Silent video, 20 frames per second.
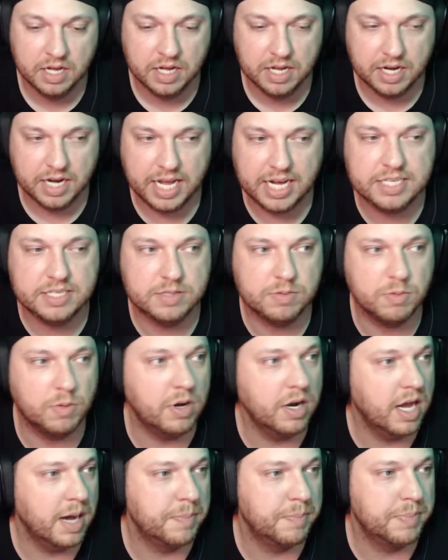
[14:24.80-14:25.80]
Next
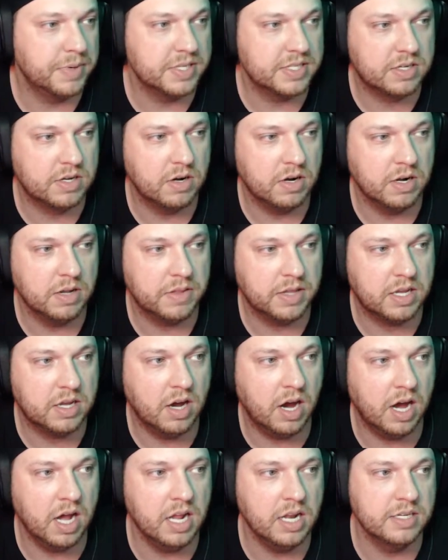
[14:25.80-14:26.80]
one up, it's called the
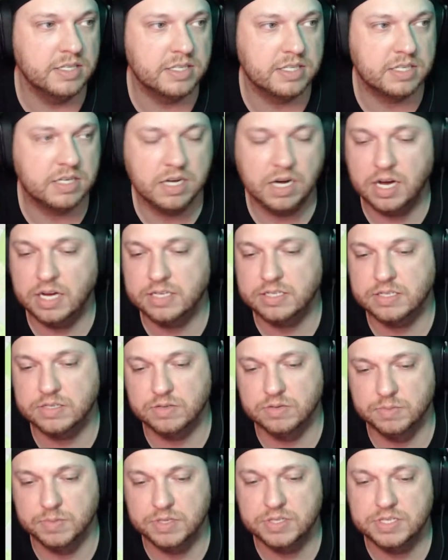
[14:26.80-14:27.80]
Colonist
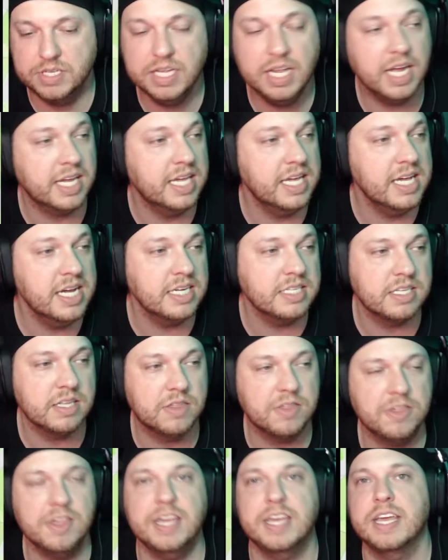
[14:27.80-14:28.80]
costume. You see, like, here's the
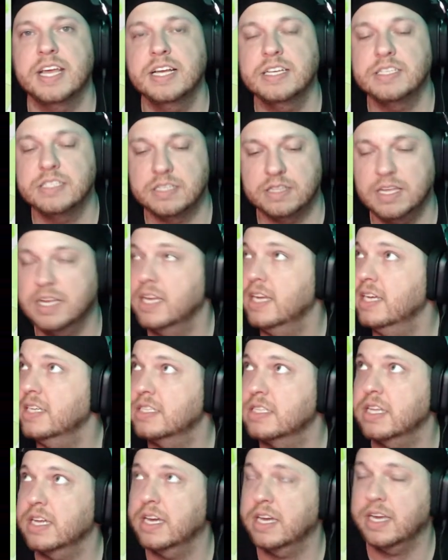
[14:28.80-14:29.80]
thing
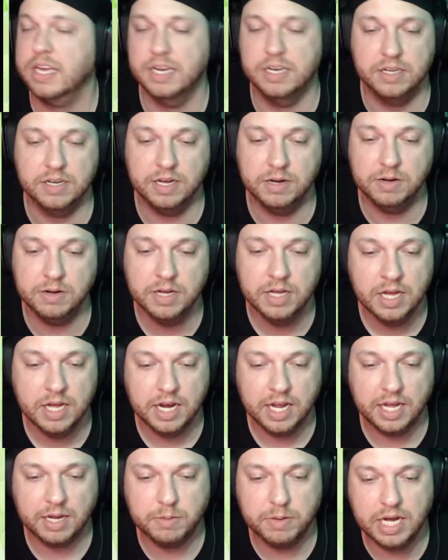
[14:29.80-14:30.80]
again, you know?
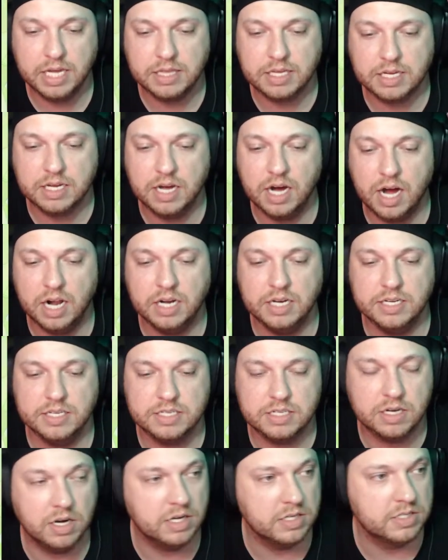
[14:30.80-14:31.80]
Like, we had the
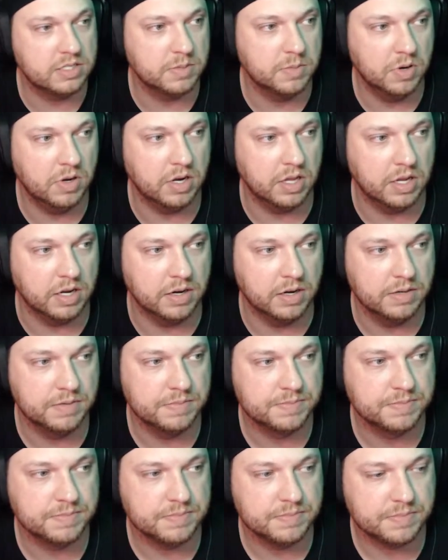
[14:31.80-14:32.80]
Colonist costume earlier,
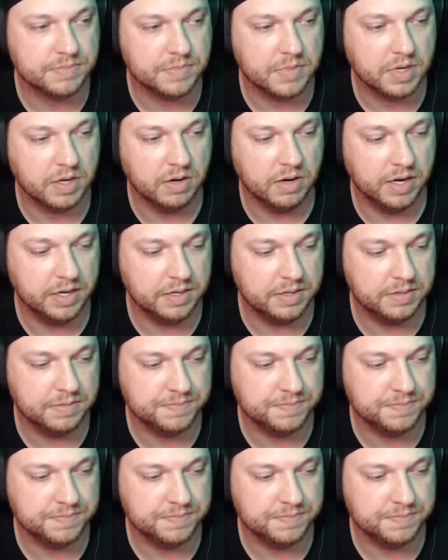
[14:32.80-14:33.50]
all right?